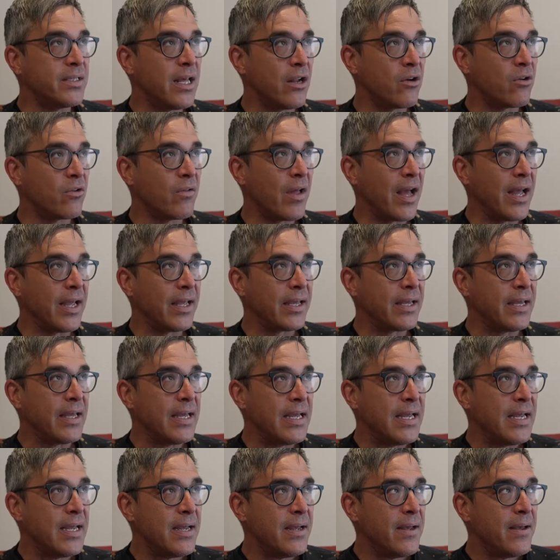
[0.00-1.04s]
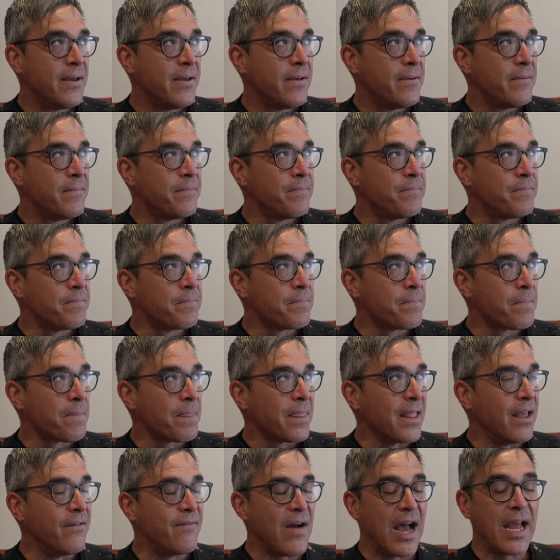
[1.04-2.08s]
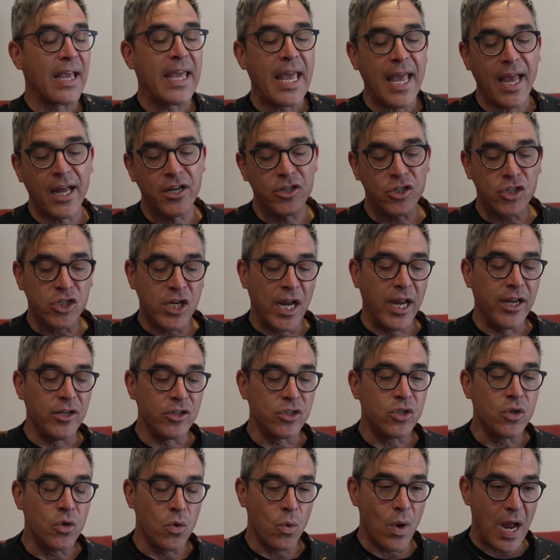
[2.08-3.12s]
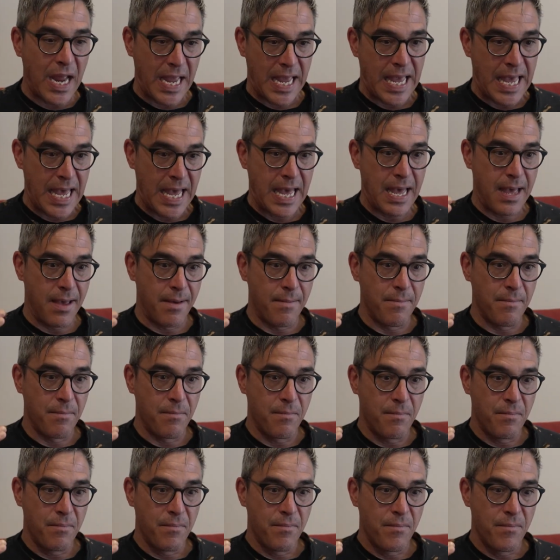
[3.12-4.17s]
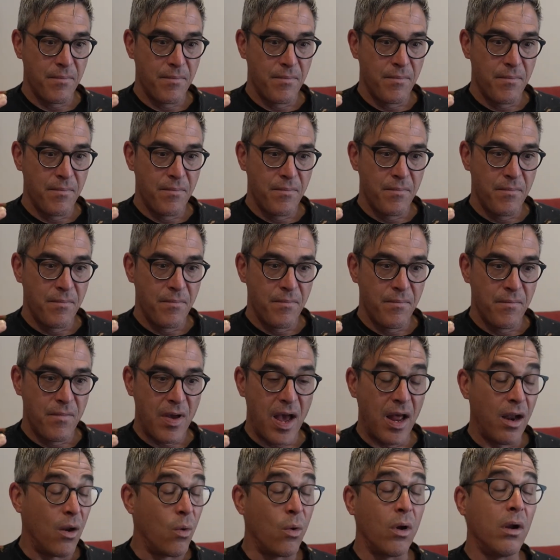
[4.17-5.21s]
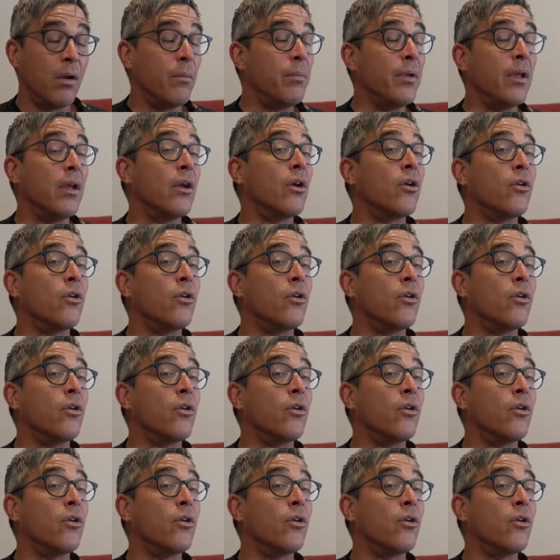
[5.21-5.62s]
that are like if i can't change who i am i don't want to be here